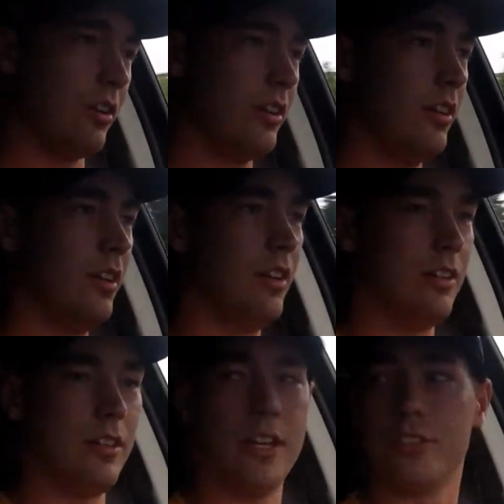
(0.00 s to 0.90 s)

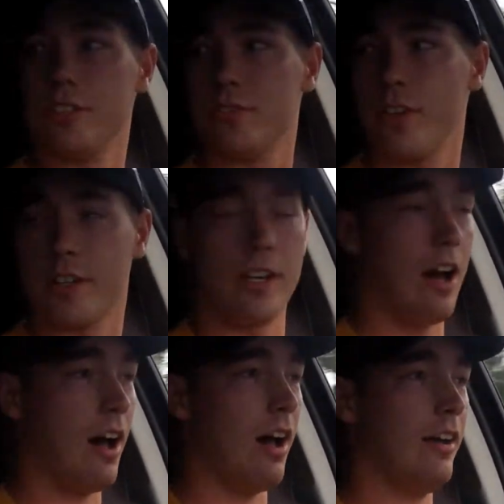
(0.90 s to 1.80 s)
and the engine's fucking
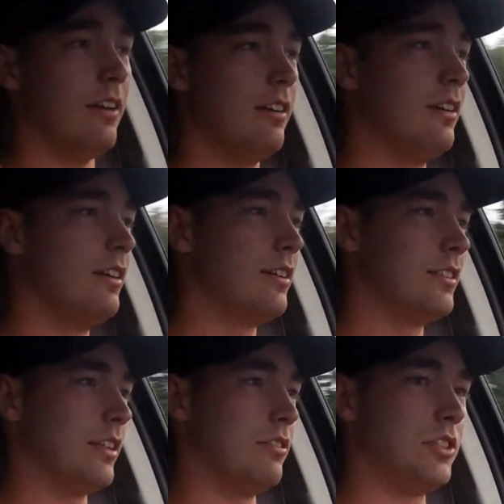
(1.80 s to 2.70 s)
hot,
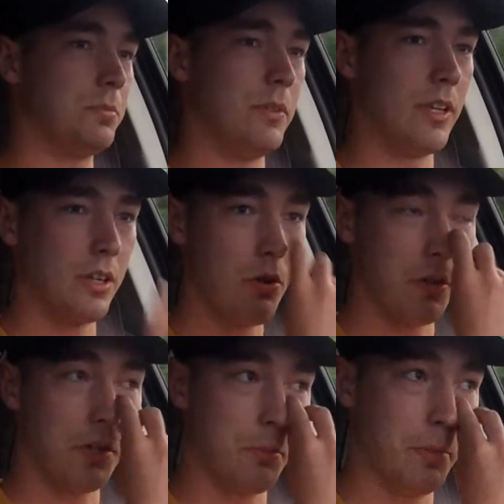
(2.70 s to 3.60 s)
because I've just been like
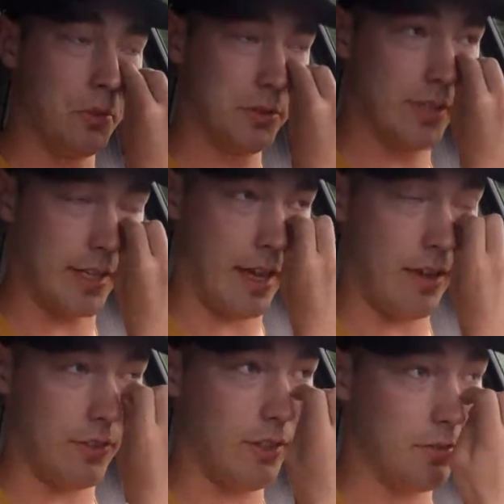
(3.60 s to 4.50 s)
going into boost like
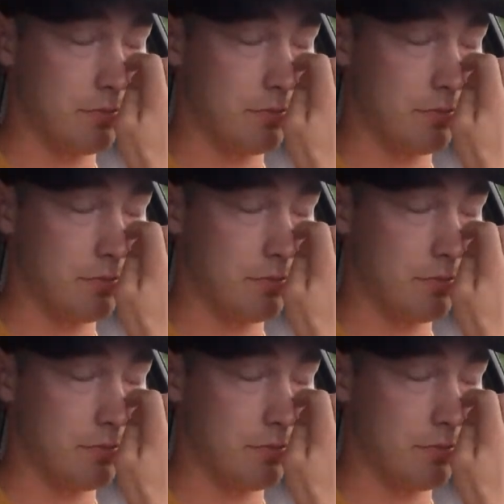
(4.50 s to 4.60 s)
heavy.